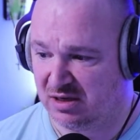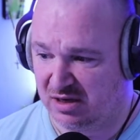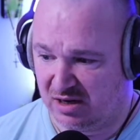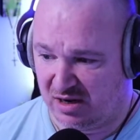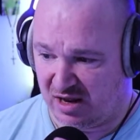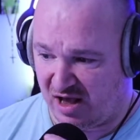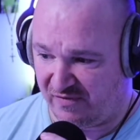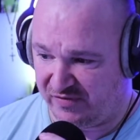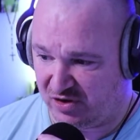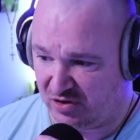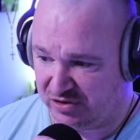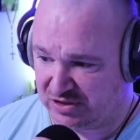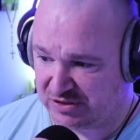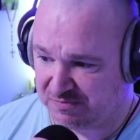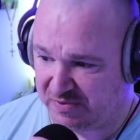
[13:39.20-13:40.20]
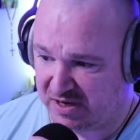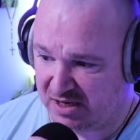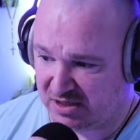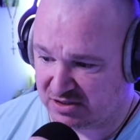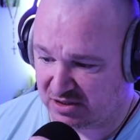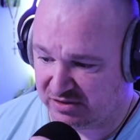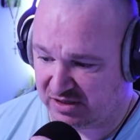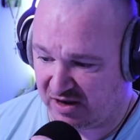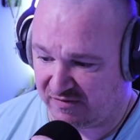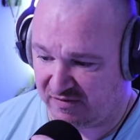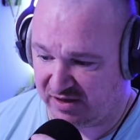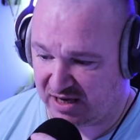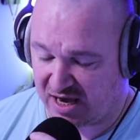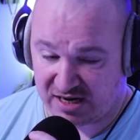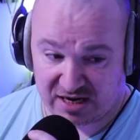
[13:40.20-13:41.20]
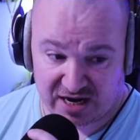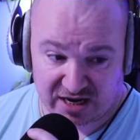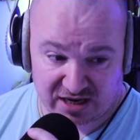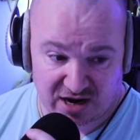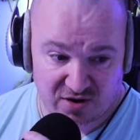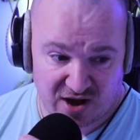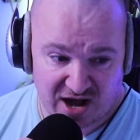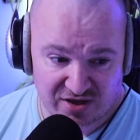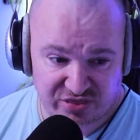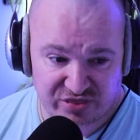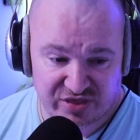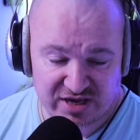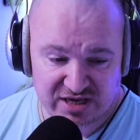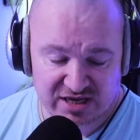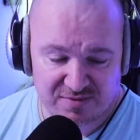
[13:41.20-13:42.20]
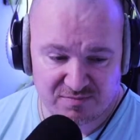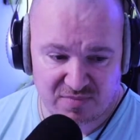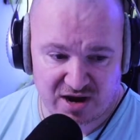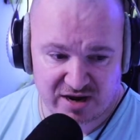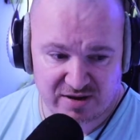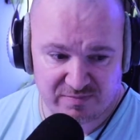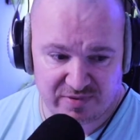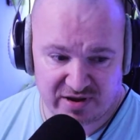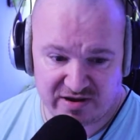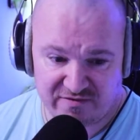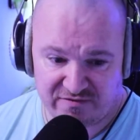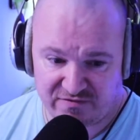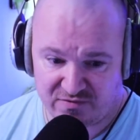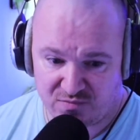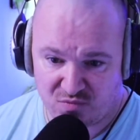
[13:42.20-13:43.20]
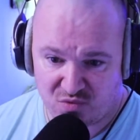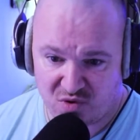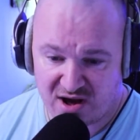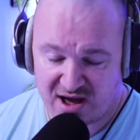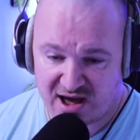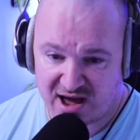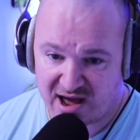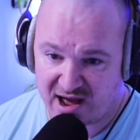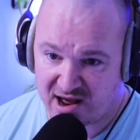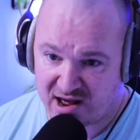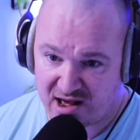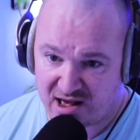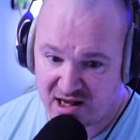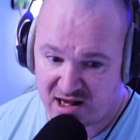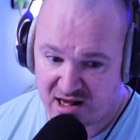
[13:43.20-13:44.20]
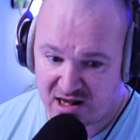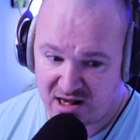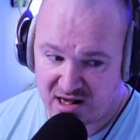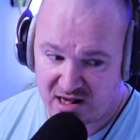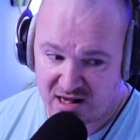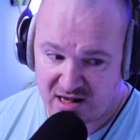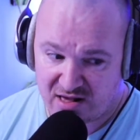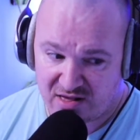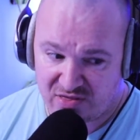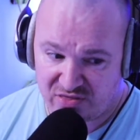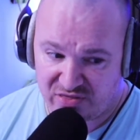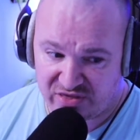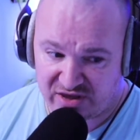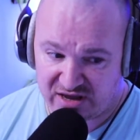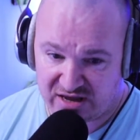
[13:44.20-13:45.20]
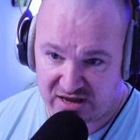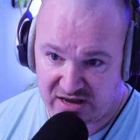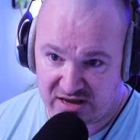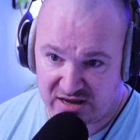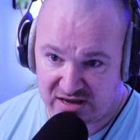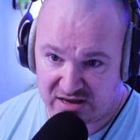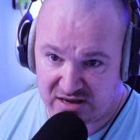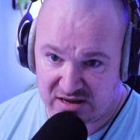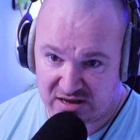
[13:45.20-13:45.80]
Have you got your speakers on? Definitely getting an echo. I think it might be from where the...